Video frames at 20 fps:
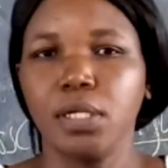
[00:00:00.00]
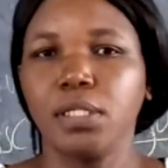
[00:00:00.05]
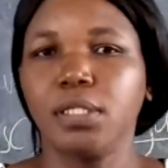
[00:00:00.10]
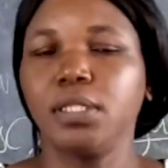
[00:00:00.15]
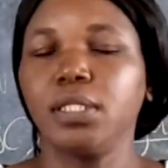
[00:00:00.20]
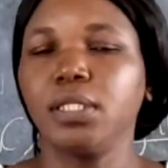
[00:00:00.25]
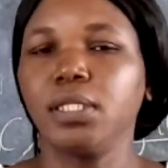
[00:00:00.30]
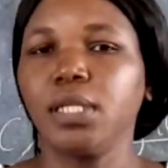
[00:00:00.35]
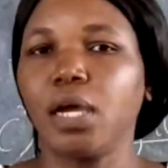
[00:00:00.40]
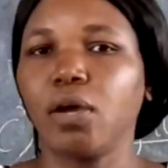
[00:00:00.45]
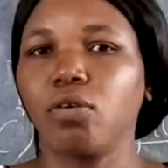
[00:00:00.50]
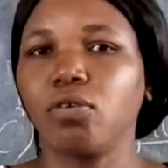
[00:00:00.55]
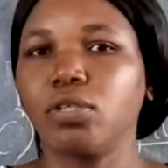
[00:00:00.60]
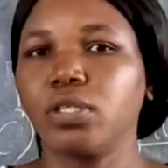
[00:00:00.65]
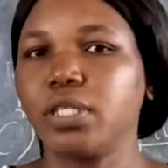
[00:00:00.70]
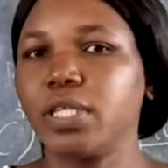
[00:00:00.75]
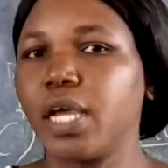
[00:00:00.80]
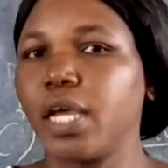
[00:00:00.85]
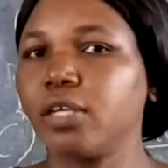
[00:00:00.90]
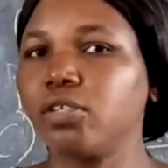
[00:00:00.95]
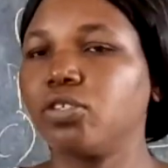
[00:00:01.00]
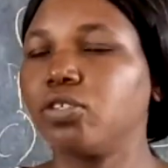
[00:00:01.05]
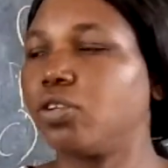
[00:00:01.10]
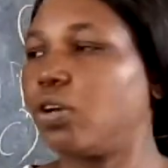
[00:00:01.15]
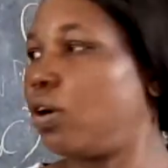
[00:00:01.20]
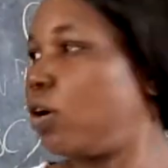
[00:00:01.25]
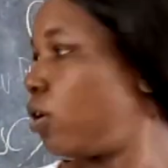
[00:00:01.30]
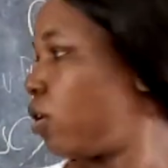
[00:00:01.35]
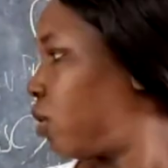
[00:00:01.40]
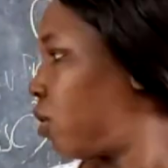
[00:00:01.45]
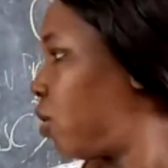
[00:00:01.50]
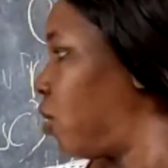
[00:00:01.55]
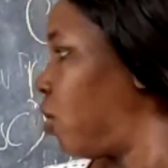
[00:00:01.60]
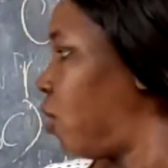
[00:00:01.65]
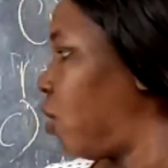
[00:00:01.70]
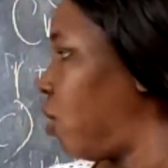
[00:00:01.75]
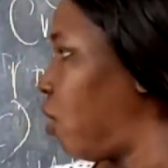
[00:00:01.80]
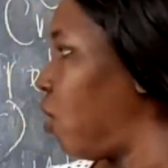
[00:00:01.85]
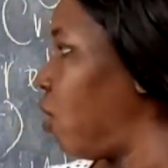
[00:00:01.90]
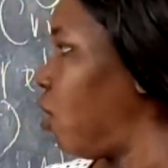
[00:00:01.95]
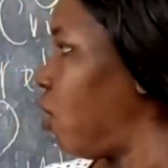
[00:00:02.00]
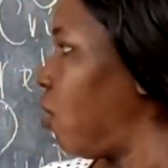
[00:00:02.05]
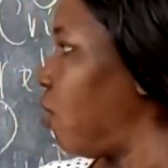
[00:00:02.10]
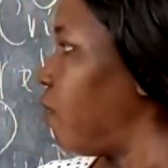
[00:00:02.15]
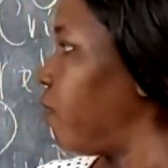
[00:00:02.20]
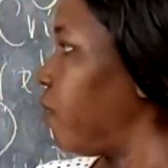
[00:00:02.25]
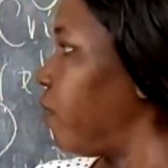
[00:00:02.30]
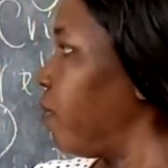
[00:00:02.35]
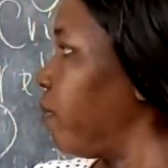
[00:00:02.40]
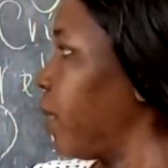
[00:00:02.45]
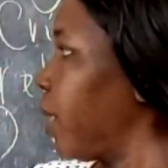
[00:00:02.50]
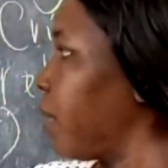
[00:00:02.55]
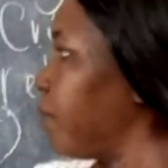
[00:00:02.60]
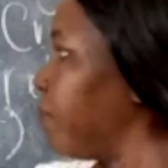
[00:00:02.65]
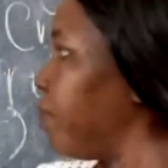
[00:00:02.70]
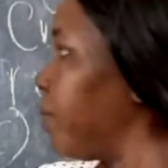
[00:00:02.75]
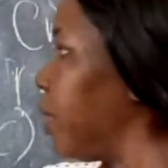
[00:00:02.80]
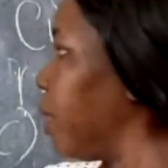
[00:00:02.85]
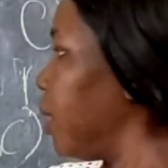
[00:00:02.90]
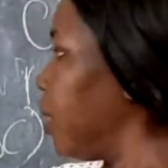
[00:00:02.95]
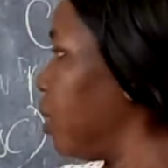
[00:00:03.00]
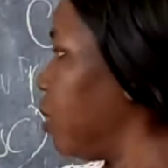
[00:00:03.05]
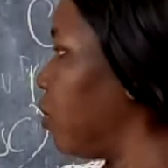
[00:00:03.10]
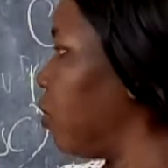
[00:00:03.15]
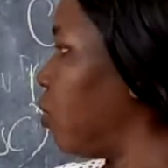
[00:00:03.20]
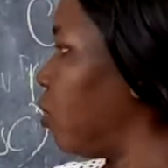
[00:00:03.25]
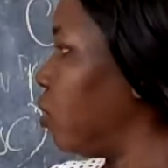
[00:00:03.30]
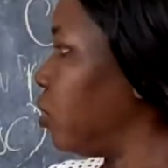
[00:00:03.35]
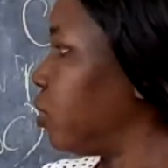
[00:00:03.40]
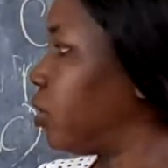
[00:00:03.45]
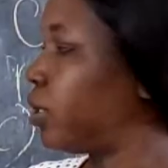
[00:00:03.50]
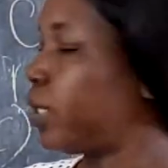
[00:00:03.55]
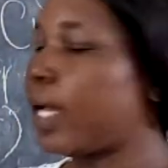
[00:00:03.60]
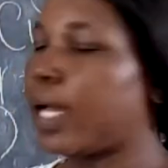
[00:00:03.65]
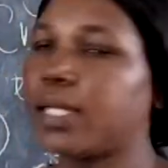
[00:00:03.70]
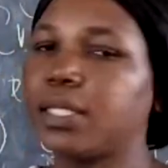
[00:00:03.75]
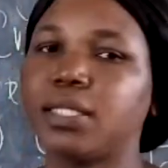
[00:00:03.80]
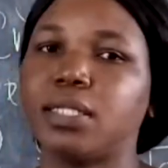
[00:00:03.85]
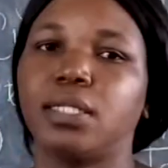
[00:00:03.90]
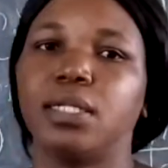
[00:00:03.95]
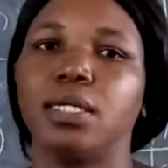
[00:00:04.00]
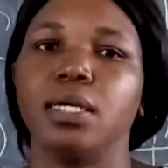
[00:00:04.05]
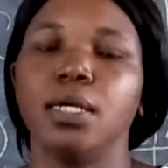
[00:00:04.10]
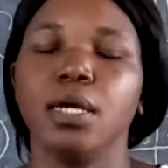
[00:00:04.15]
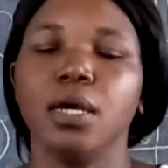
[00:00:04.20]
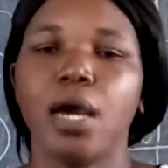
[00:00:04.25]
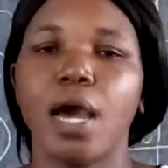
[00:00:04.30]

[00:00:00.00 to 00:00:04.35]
Is it a conjunction of maybe contrast?